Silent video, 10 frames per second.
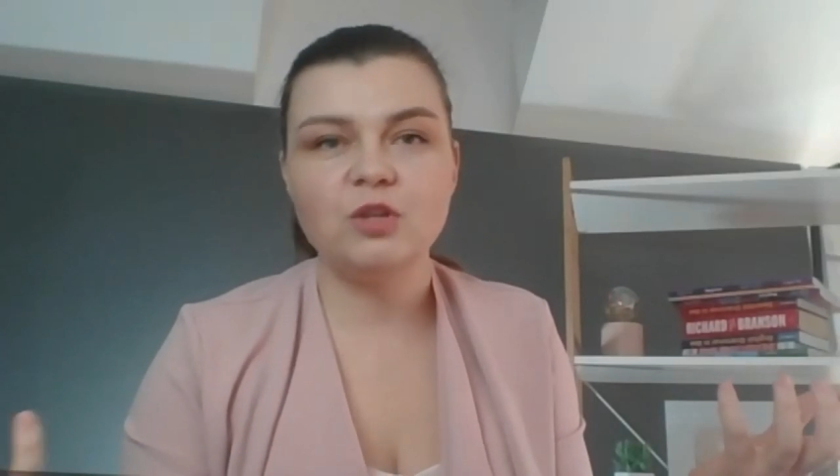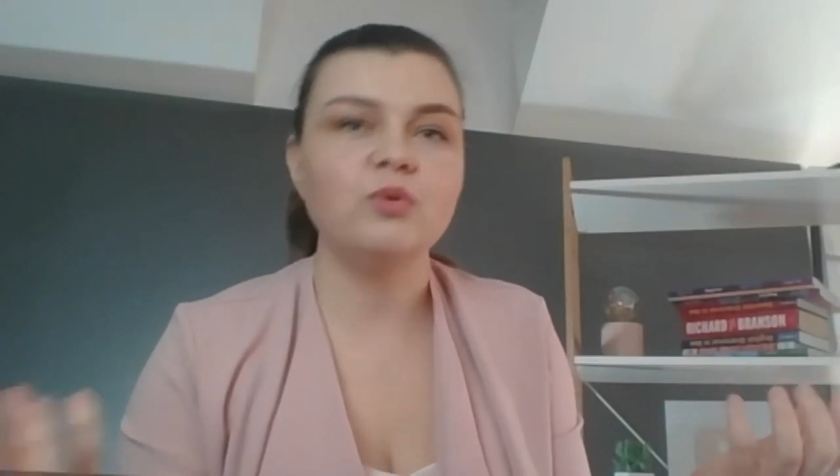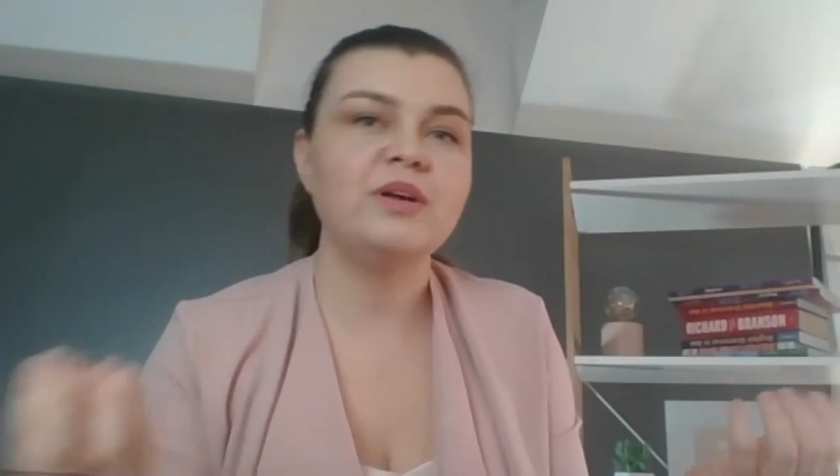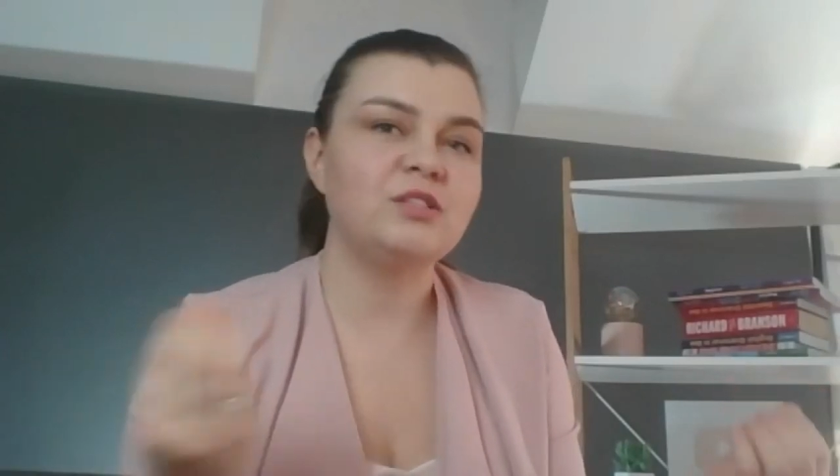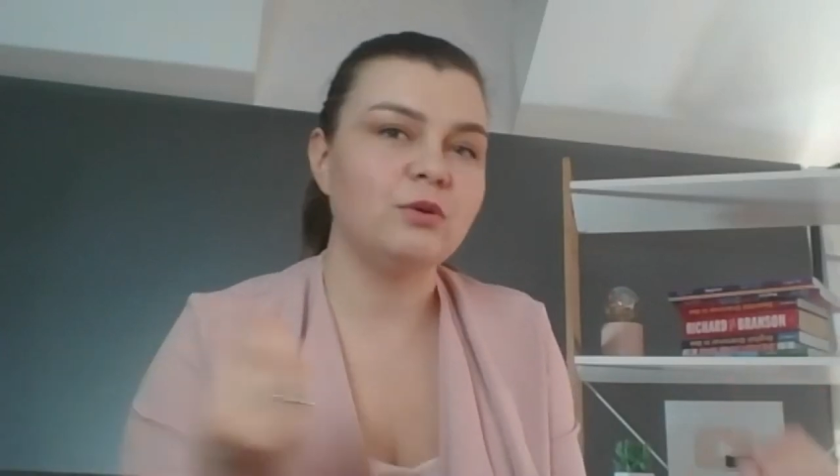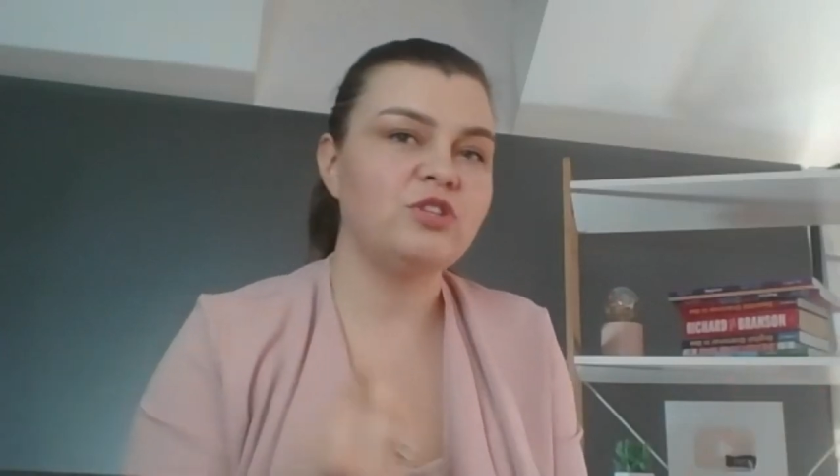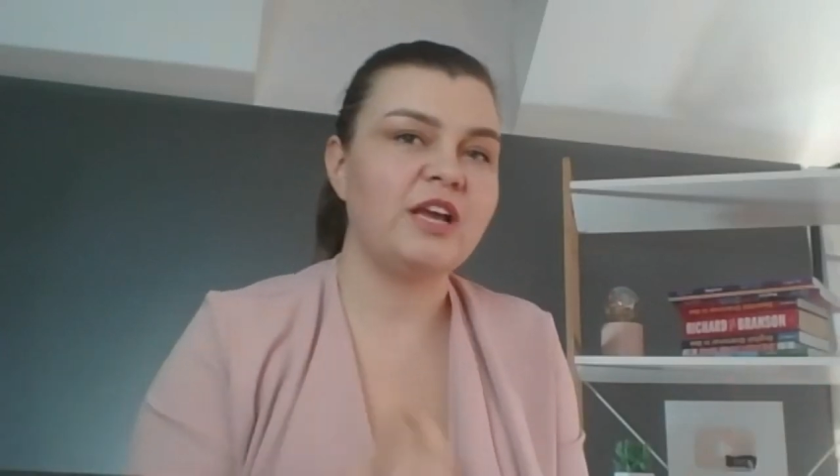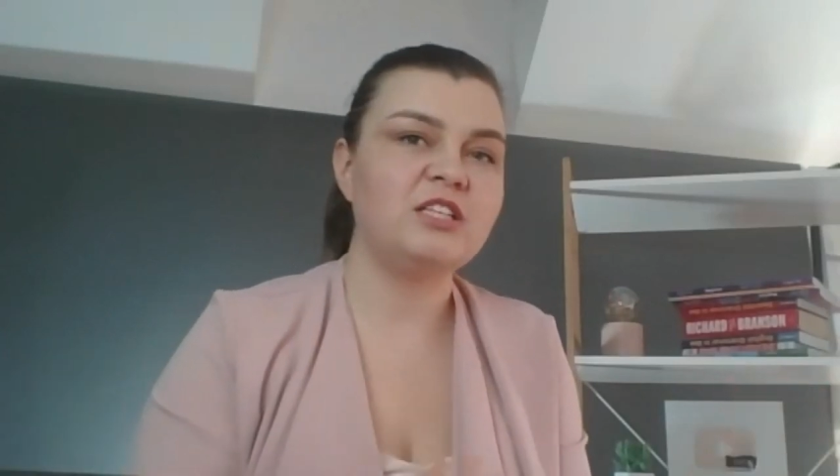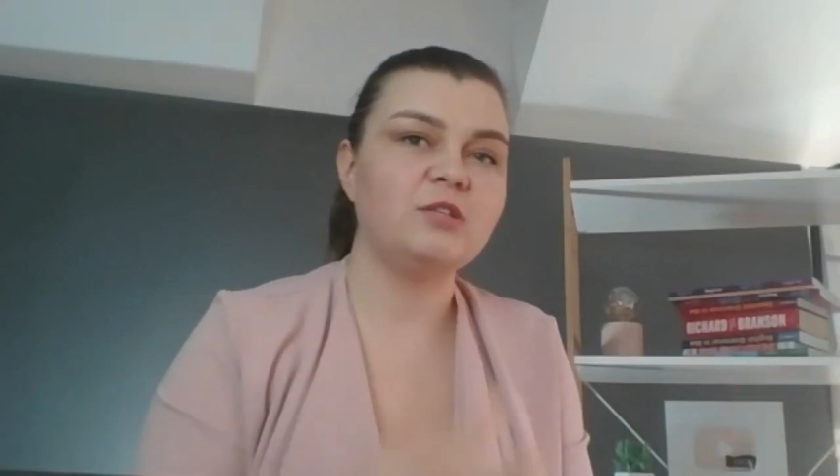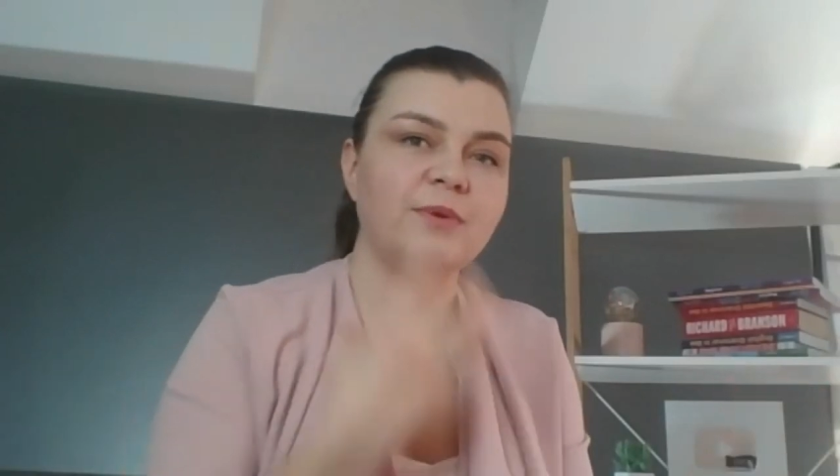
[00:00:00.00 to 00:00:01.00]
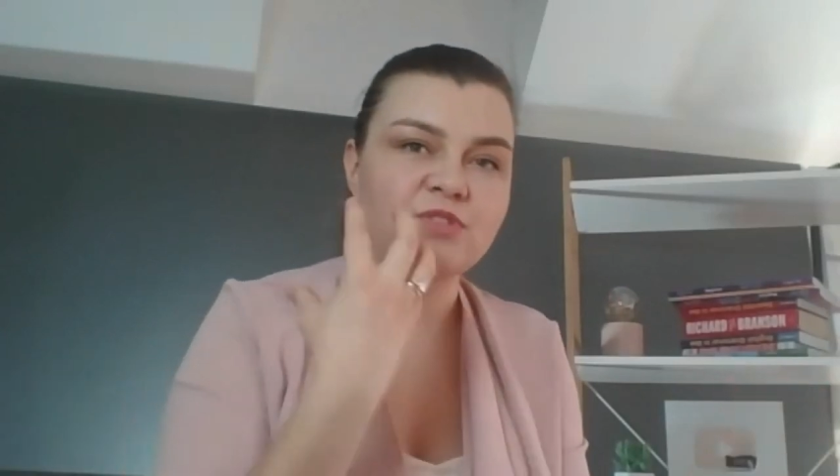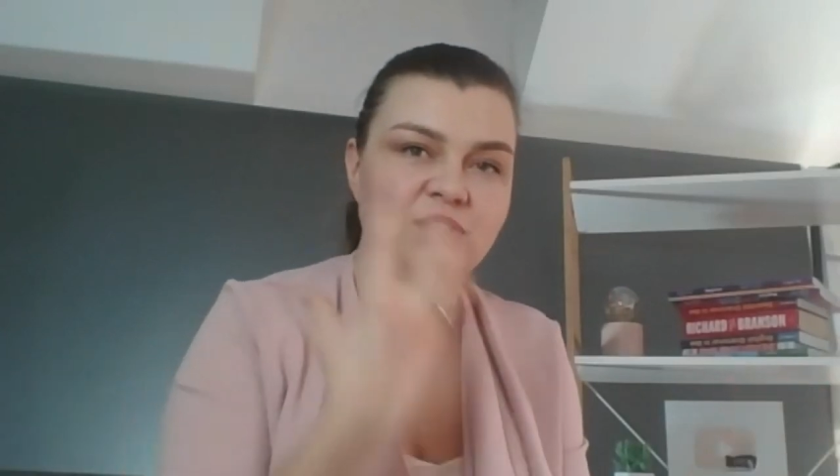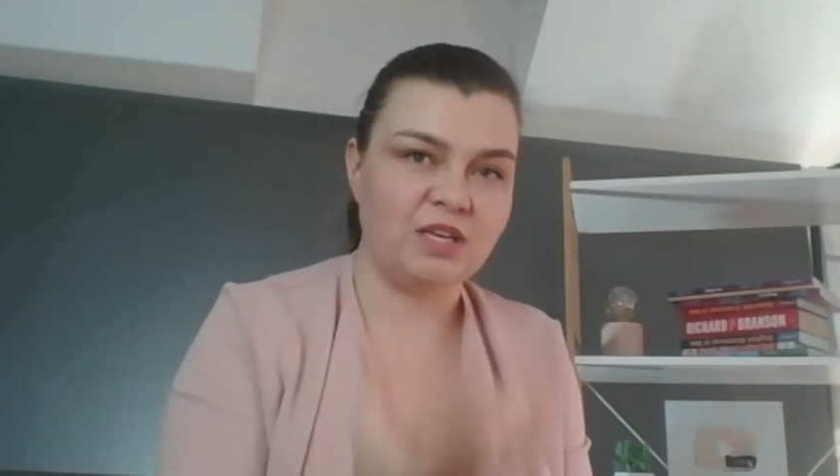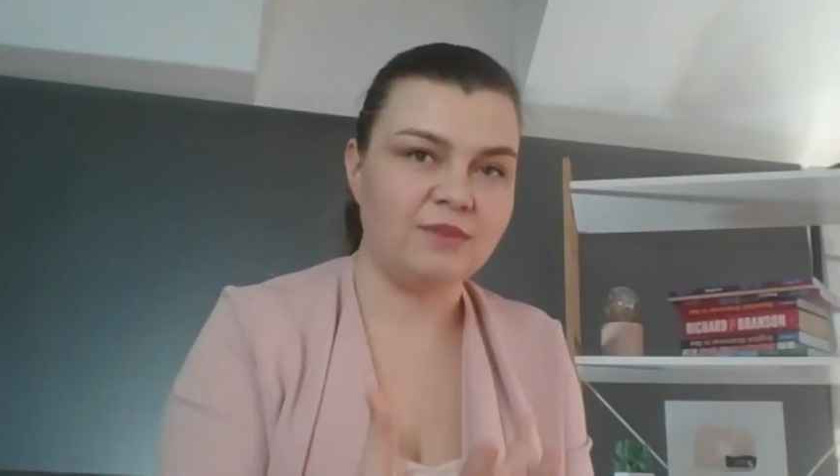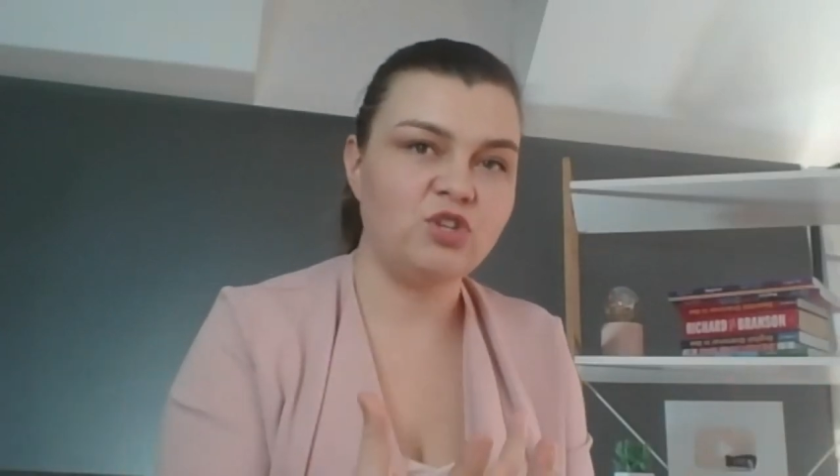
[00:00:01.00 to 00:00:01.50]
You associate it with
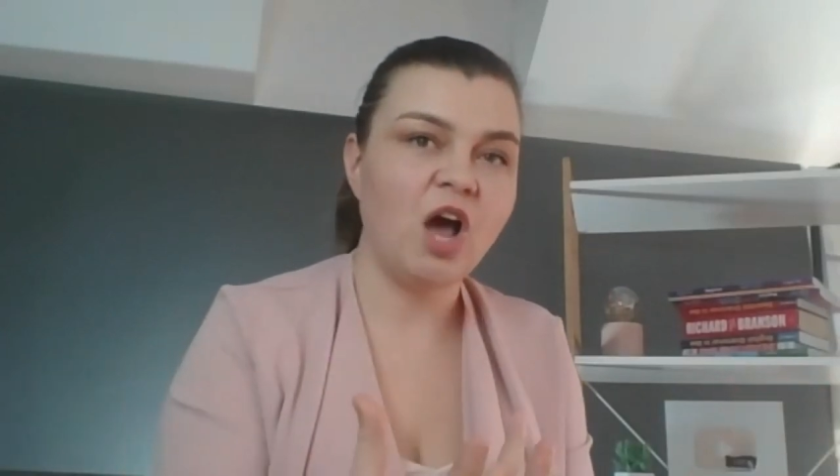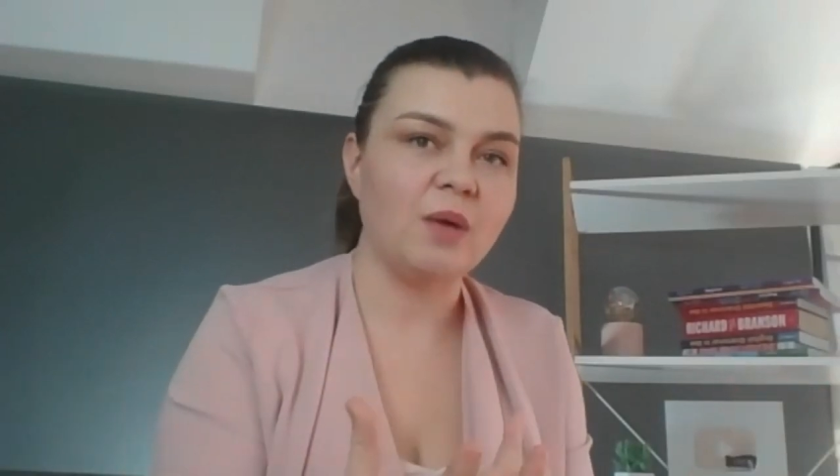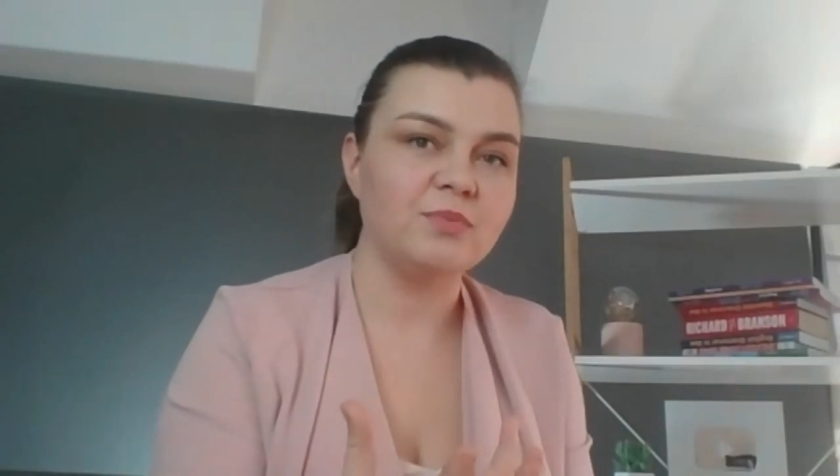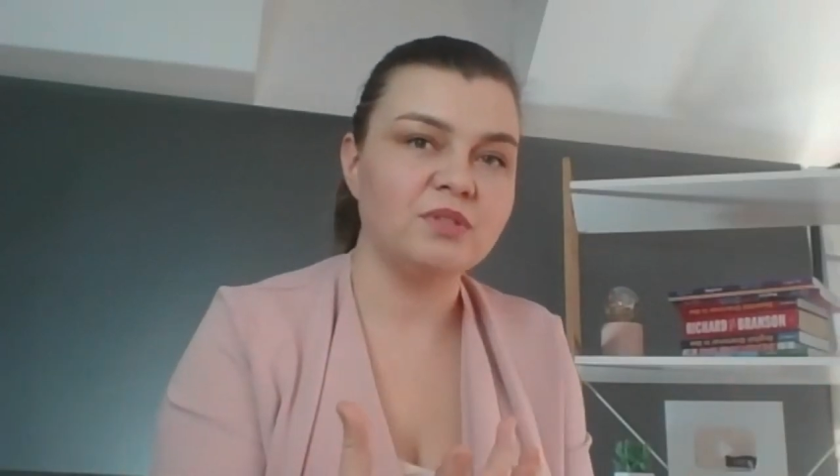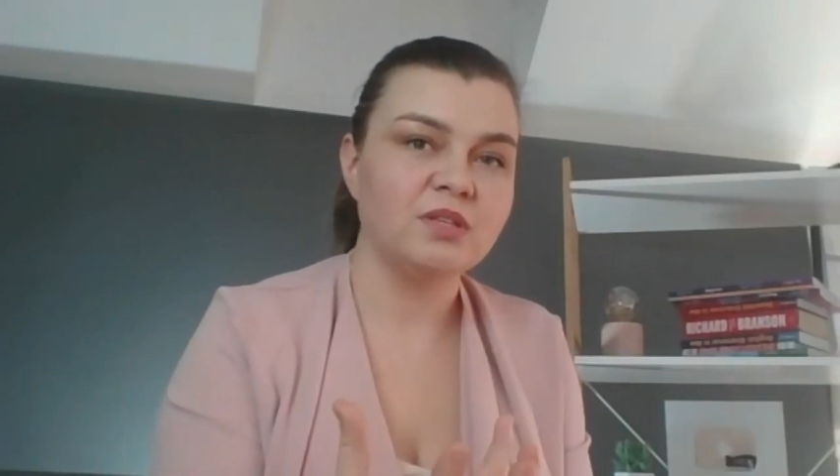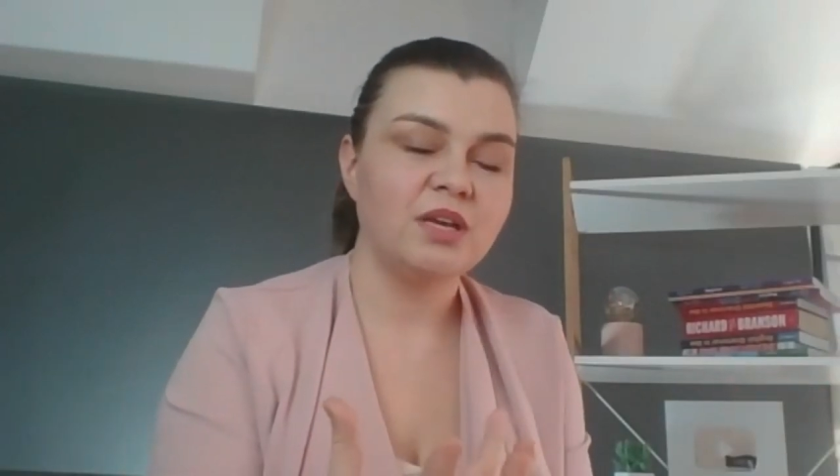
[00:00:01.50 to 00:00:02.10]
Steve Jobs.